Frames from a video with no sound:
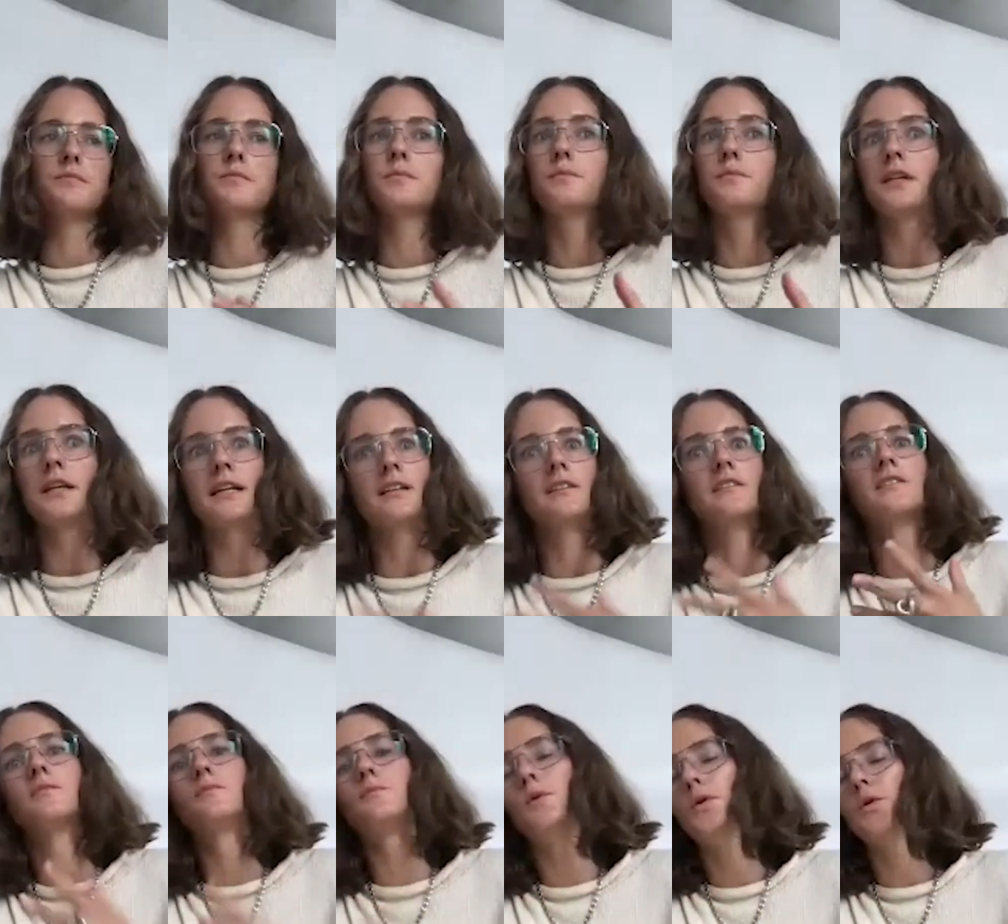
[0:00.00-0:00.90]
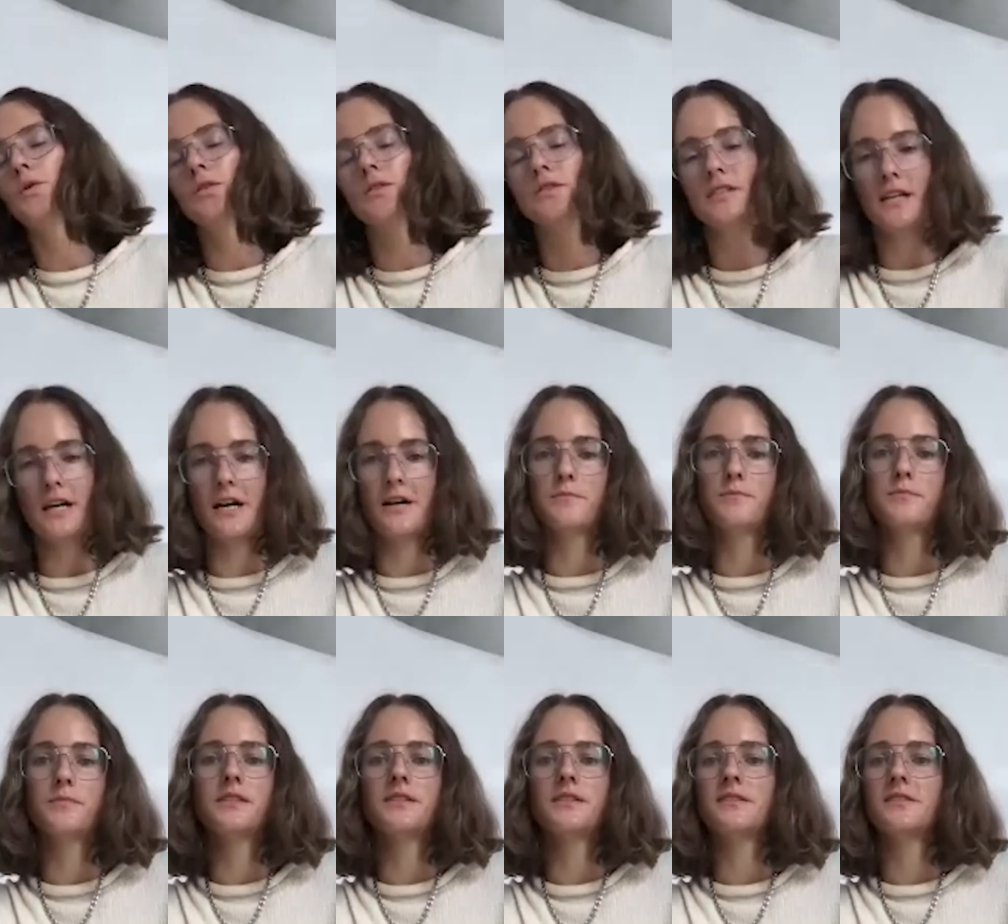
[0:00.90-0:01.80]
plates, bowls,
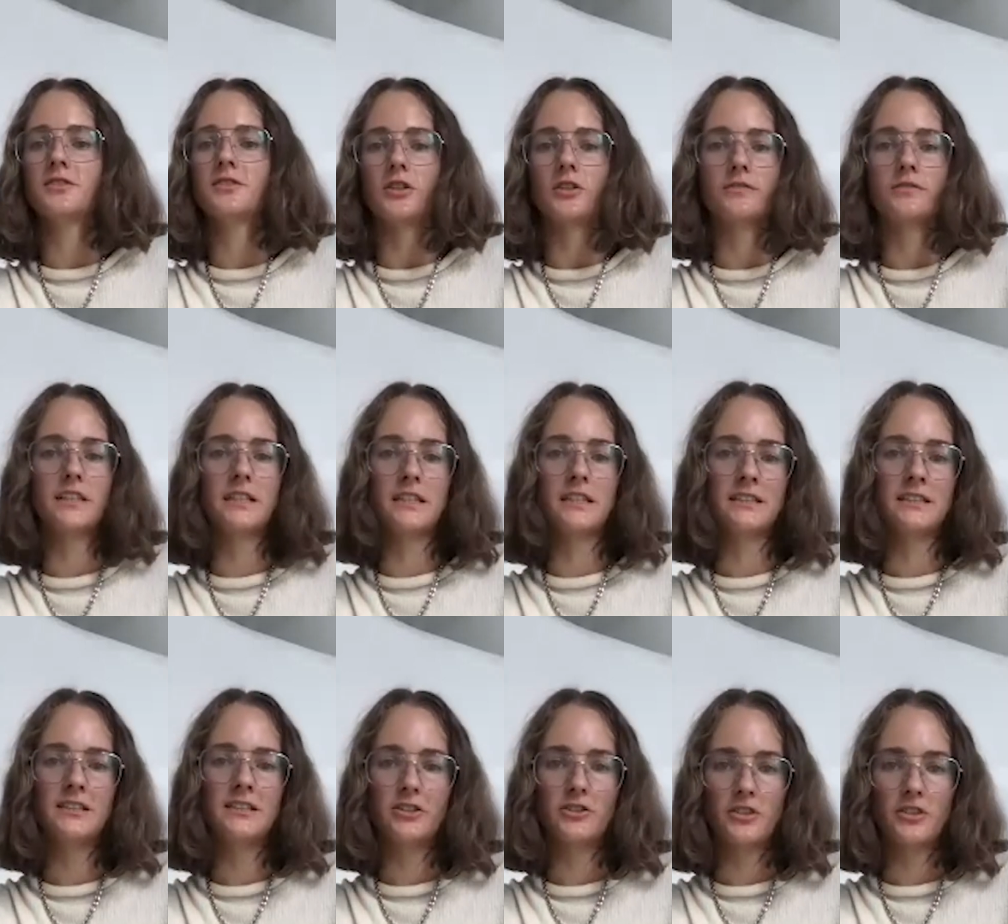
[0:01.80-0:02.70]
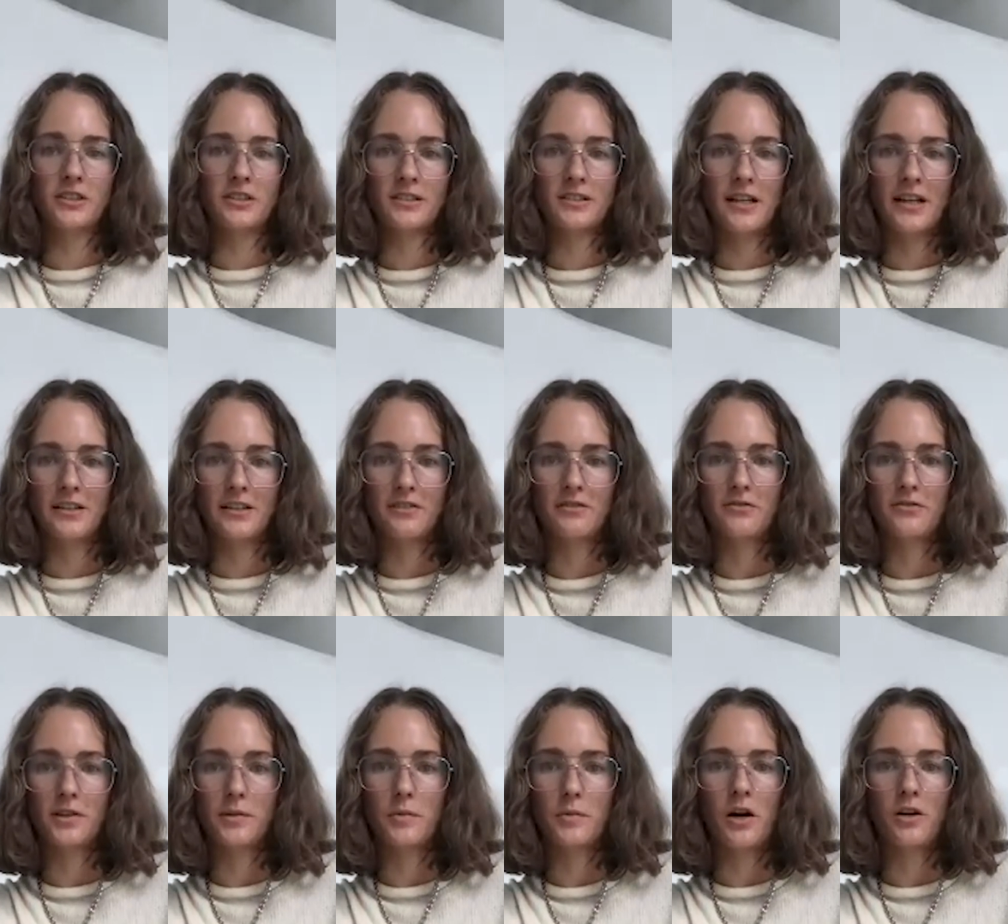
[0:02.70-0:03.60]
cups, serving dishes kind of
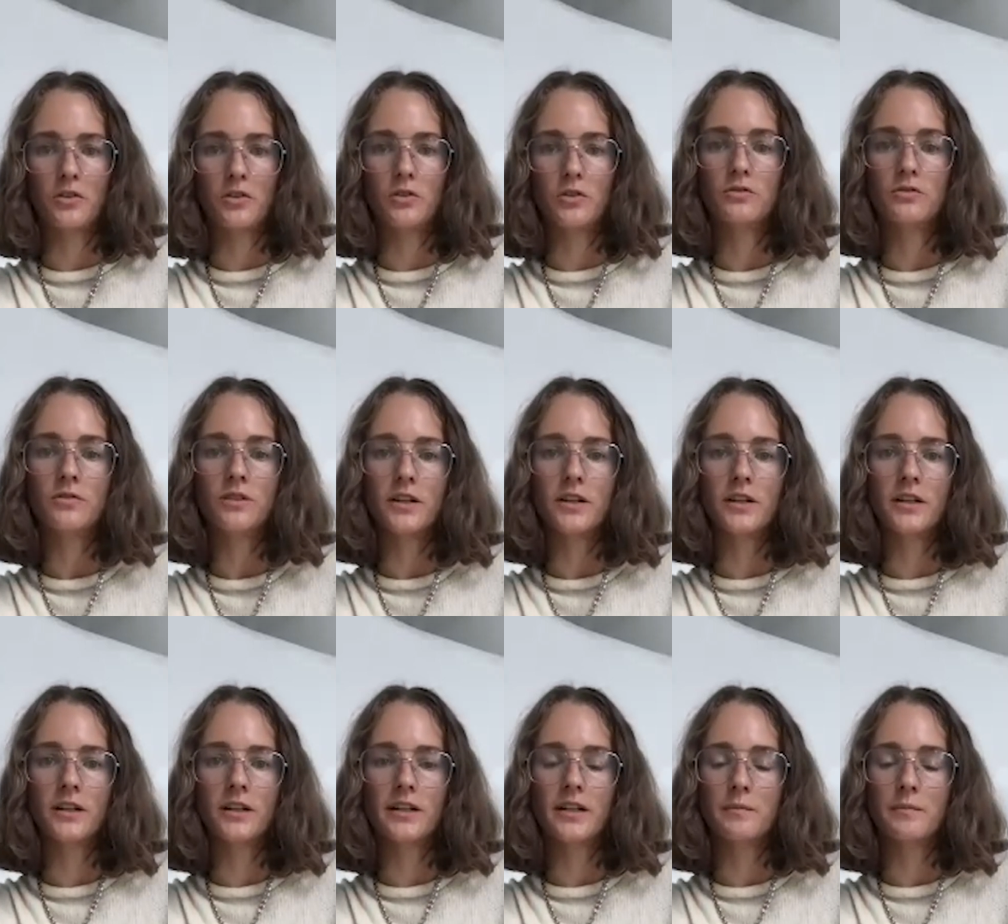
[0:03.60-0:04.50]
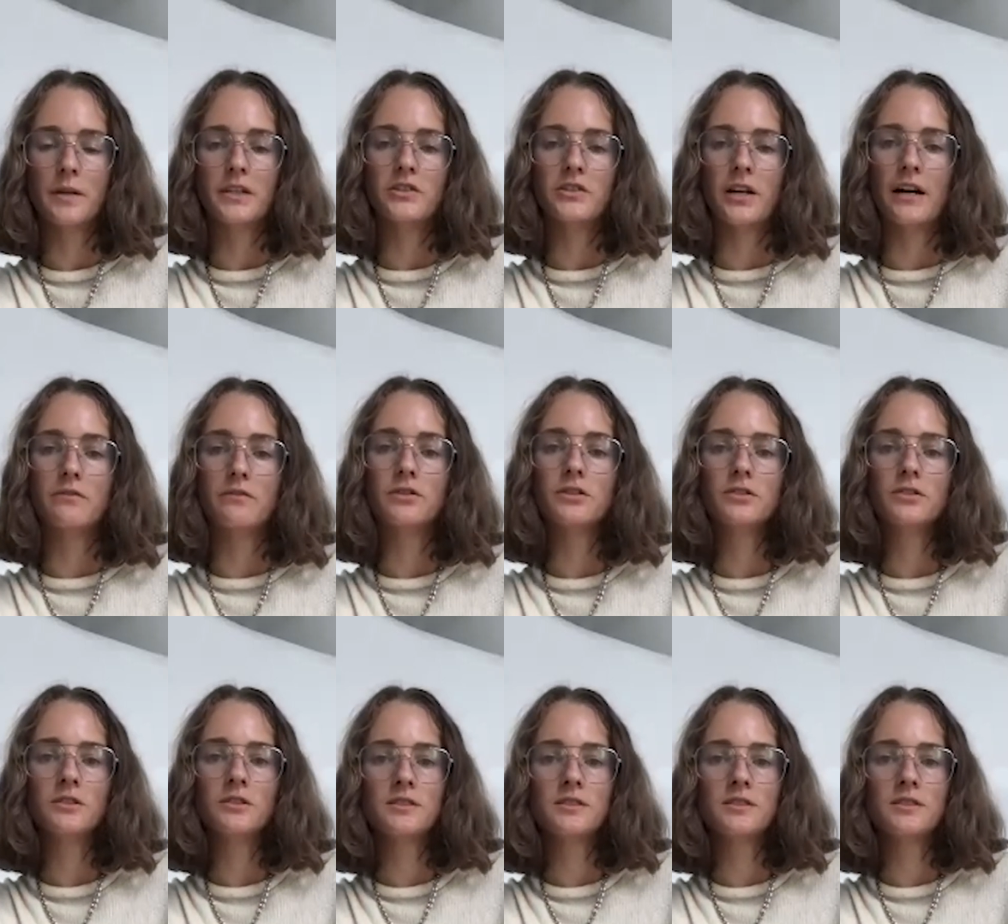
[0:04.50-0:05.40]
from all over in my
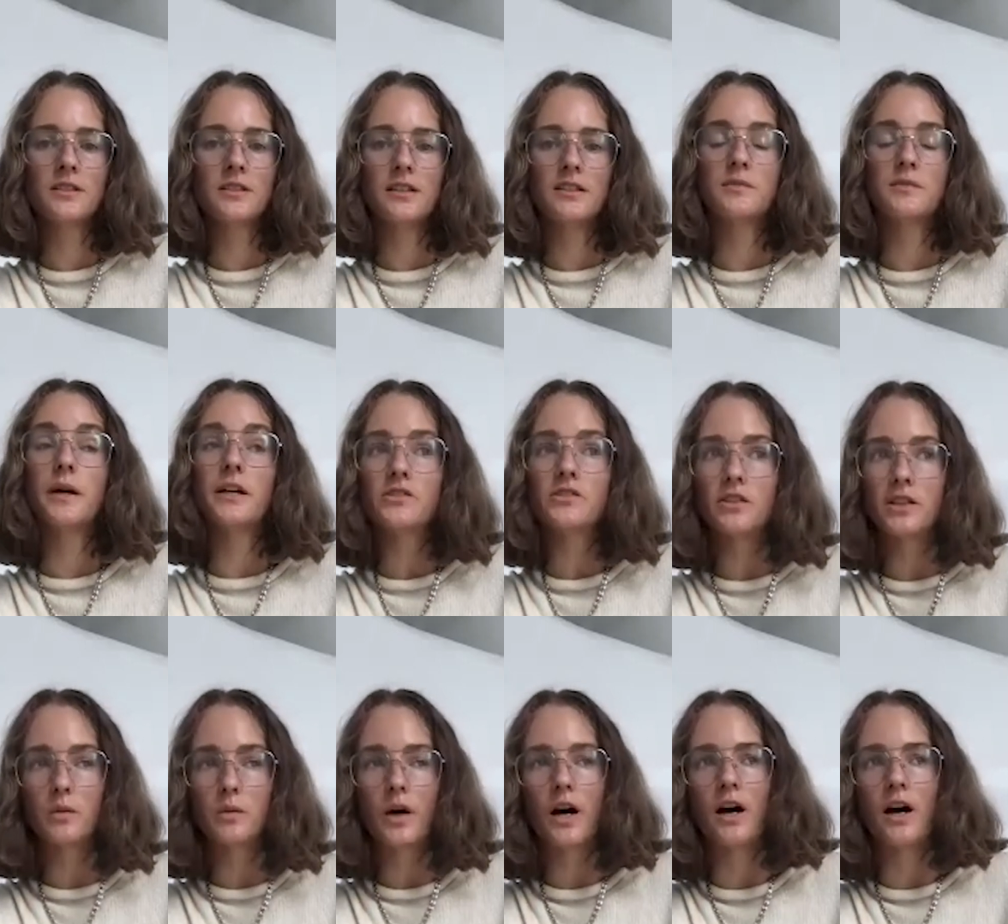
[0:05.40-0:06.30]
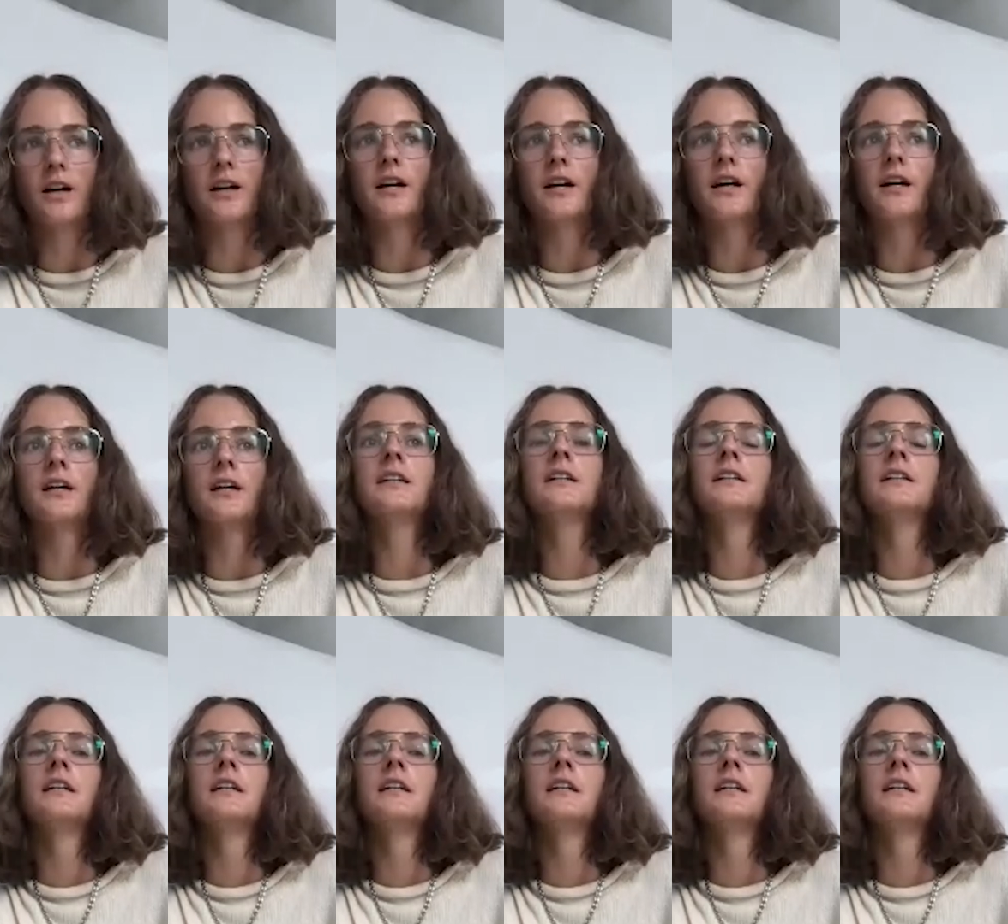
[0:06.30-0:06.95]
travels, especially Oaxaca